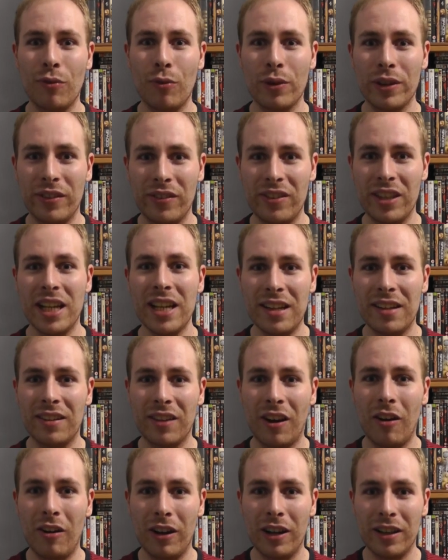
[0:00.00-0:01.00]
voice the
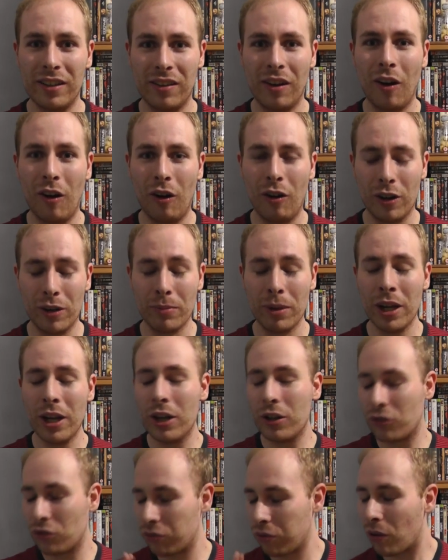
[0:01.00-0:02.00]
entire time.
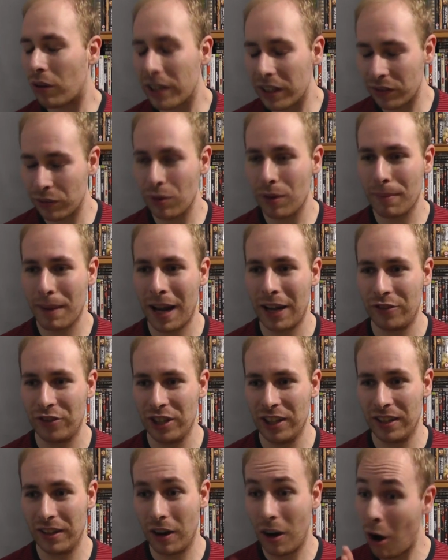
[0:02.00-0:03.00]
Try to
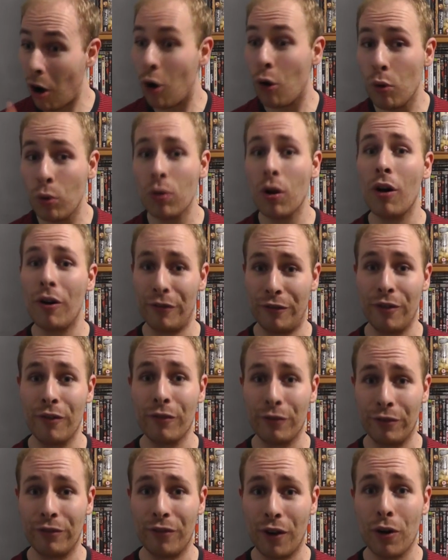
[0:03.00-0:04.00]
imagine Olaf
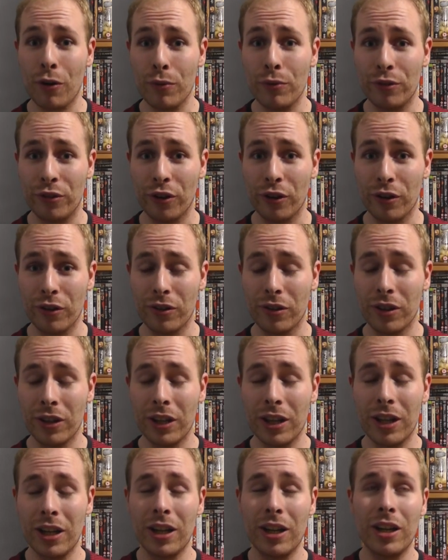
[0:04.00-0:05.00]
from Frozen
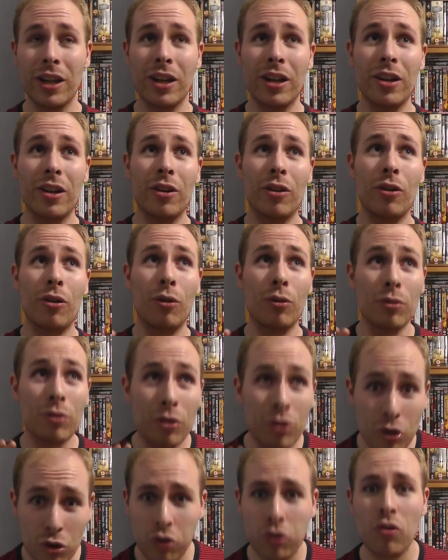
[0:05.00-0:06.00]

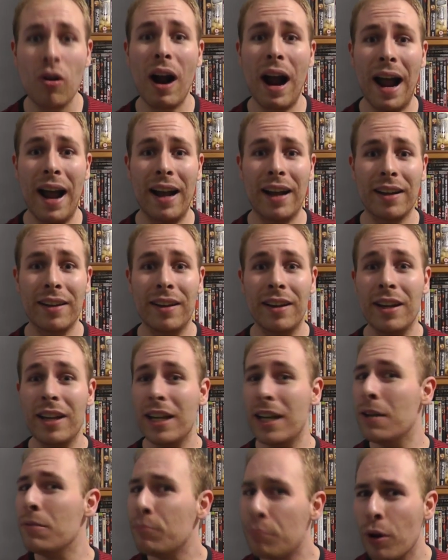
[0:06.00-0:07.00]
on crack
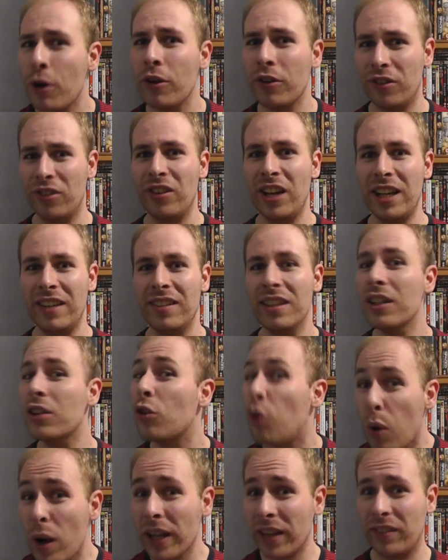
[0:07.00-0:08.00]
impersonating
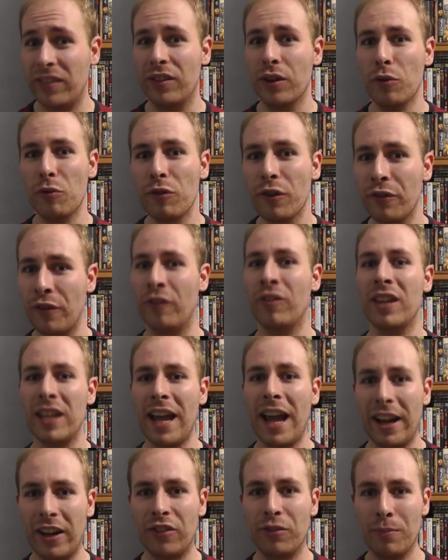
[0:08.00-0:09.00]
Quicksilver from the
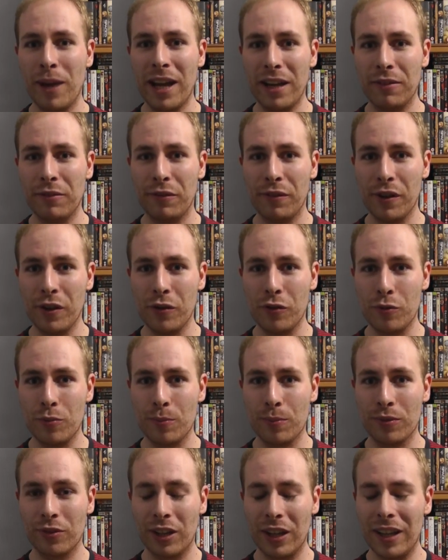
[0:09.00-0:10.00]
X-Men
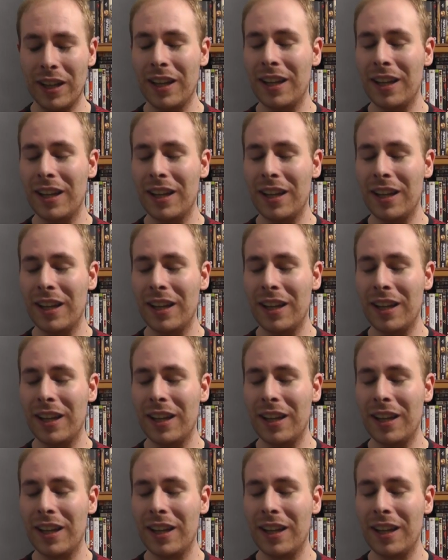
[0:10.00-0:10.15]
films.